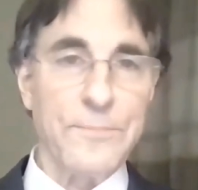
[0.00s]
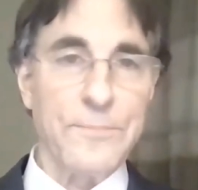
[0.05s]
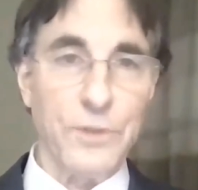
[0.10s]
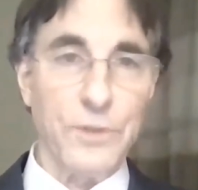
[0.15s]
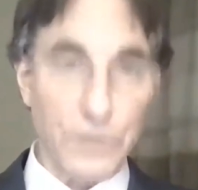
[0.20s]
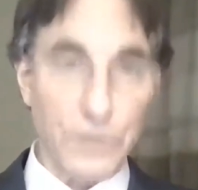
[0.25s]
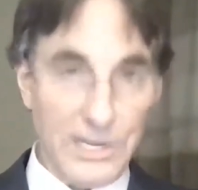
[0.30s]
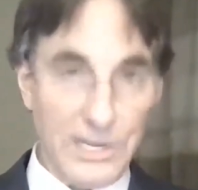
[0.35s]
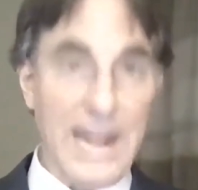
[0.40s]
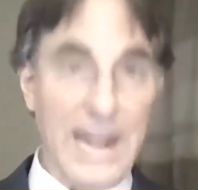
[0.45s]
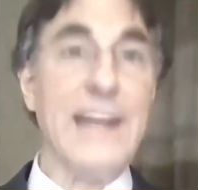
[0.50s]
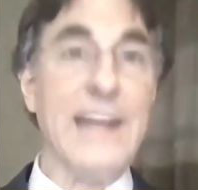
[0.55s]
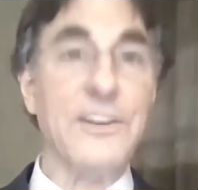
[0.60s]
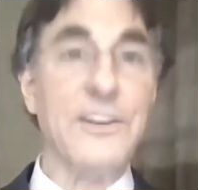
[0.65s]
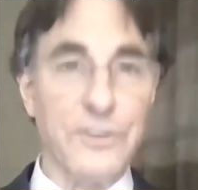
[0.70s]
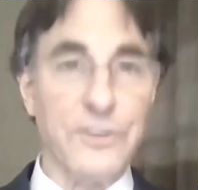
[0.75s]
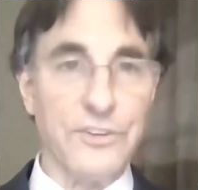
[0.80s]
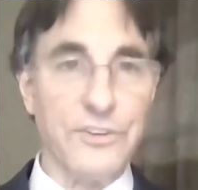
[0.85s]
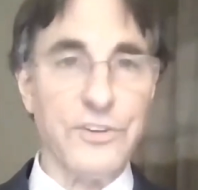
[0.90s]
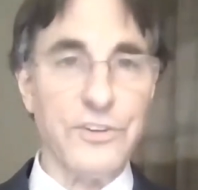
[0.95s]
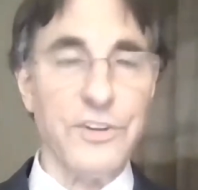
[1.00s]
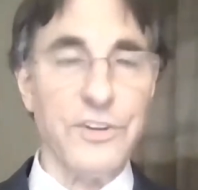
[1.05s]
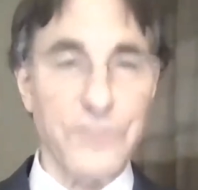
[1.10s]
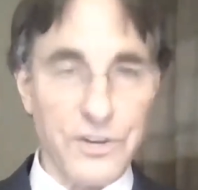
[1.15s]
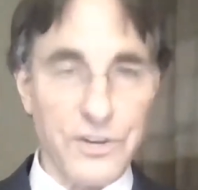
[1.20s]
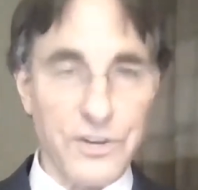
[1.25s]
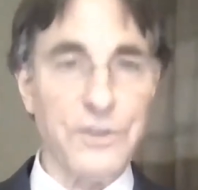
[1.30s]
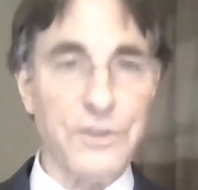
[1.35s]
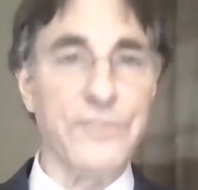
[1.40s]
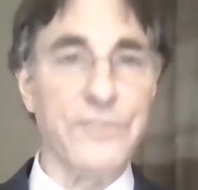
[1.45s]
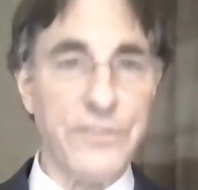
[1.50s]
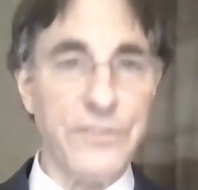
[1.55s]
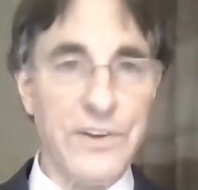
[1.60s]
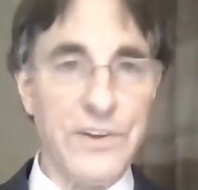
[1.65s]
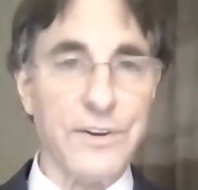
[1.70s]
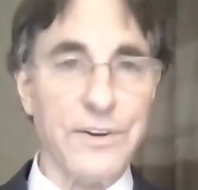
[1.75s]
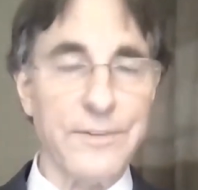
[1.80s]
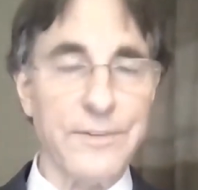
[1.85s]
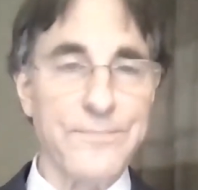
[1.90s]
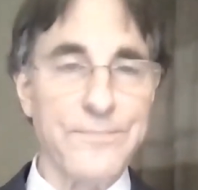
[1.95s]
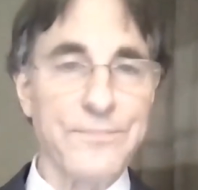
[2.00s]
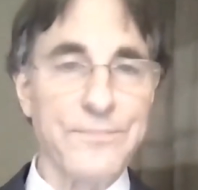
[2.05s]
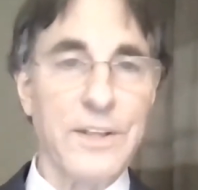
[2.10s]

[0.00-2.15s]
You're in anxiousness and you're in fear.